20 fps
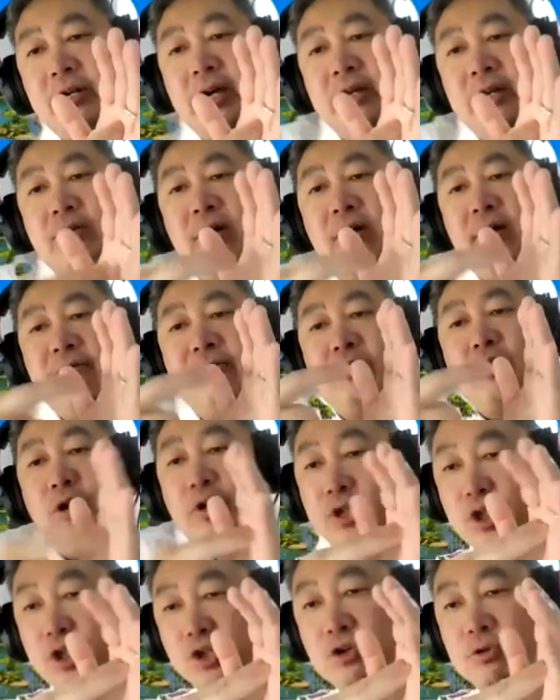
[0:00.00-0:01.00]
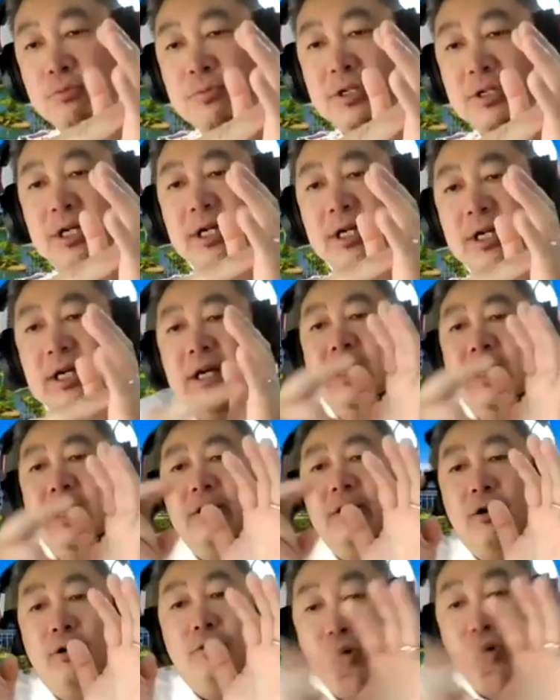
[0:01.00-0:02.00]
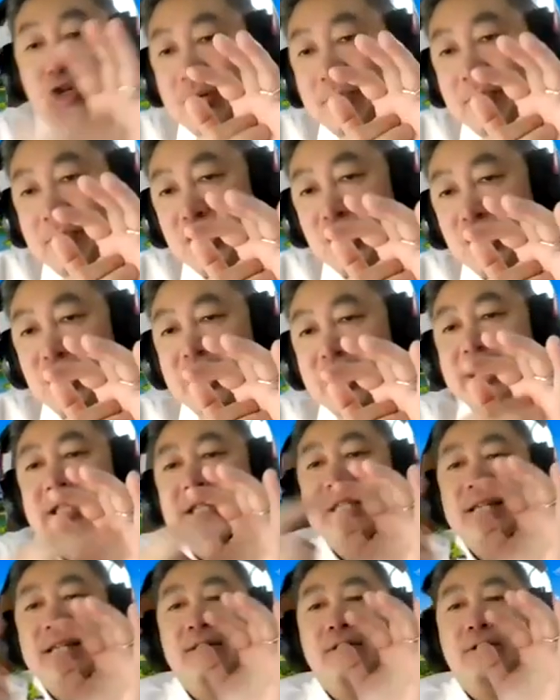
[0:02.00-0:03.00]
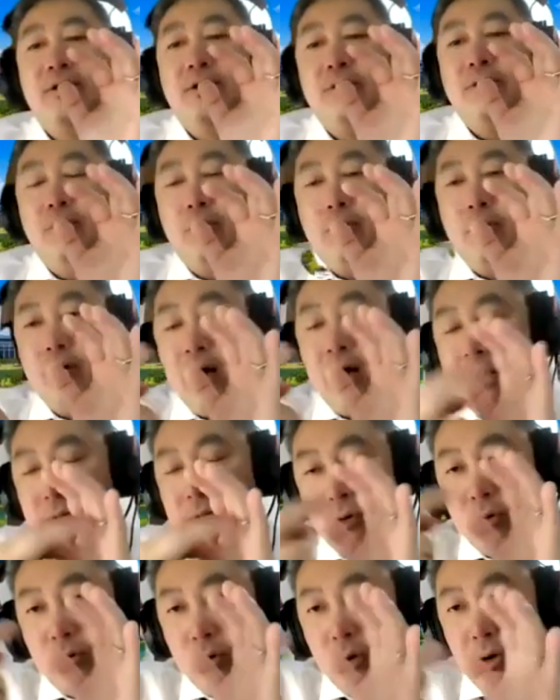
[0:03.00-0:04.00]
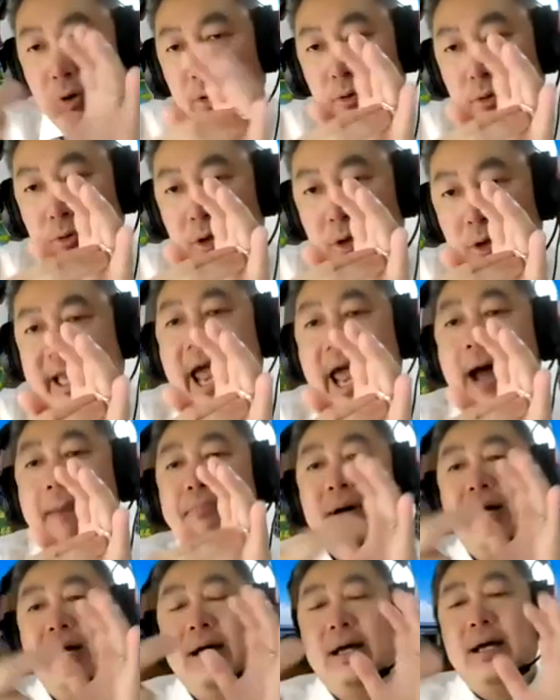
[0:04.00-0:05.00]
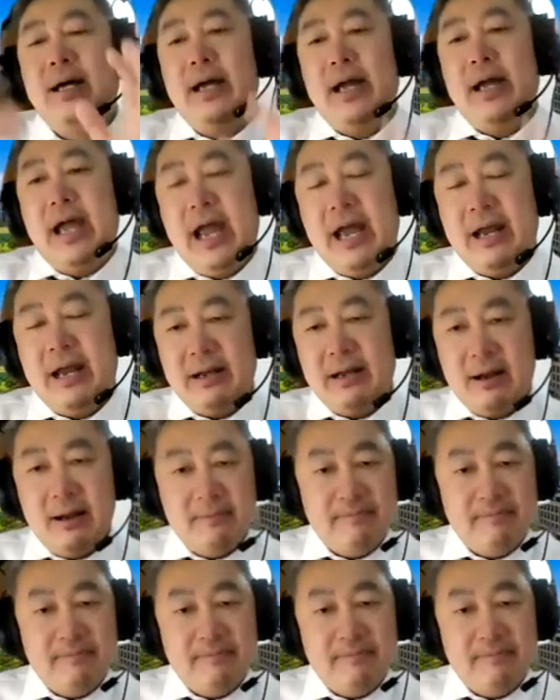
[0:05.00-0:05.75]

that you have consumed, your washing machines or your tap, and